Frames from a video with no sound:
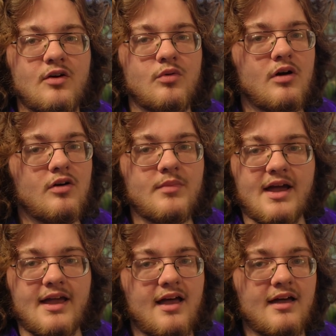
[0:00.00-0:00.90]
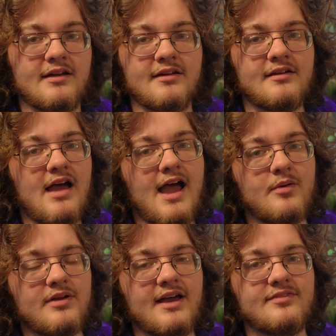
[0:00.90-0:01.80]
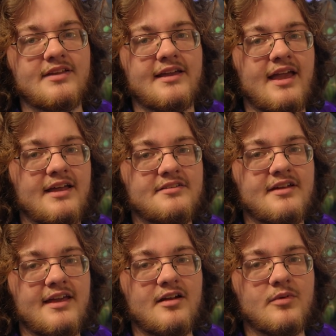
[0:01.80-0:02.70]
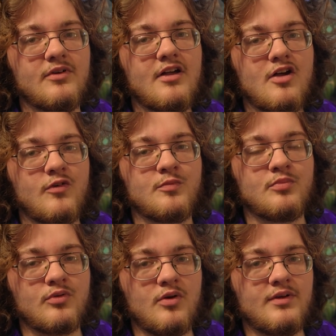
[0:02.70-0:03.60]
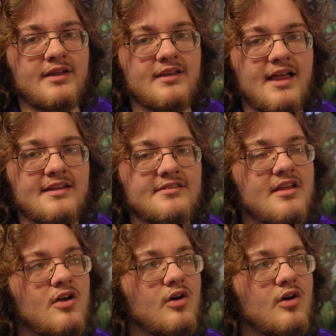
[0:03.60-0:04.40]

Oh my God, I would have to catch an animal with broken glass,